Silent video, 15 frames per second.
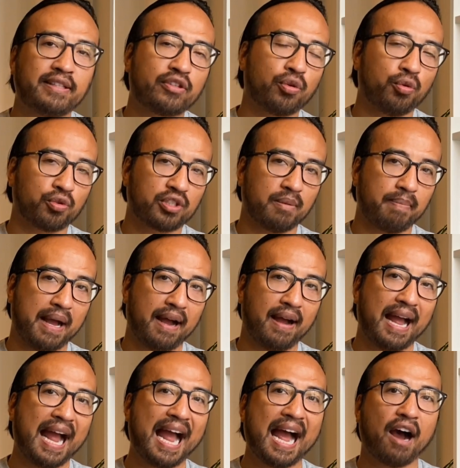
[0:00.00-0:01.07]
talked about
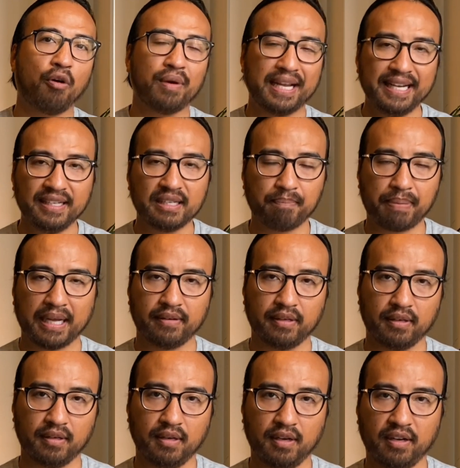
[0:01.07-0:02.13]
how
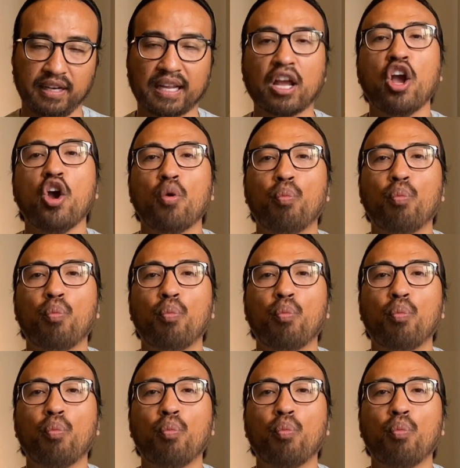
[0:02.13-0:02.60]
independent learning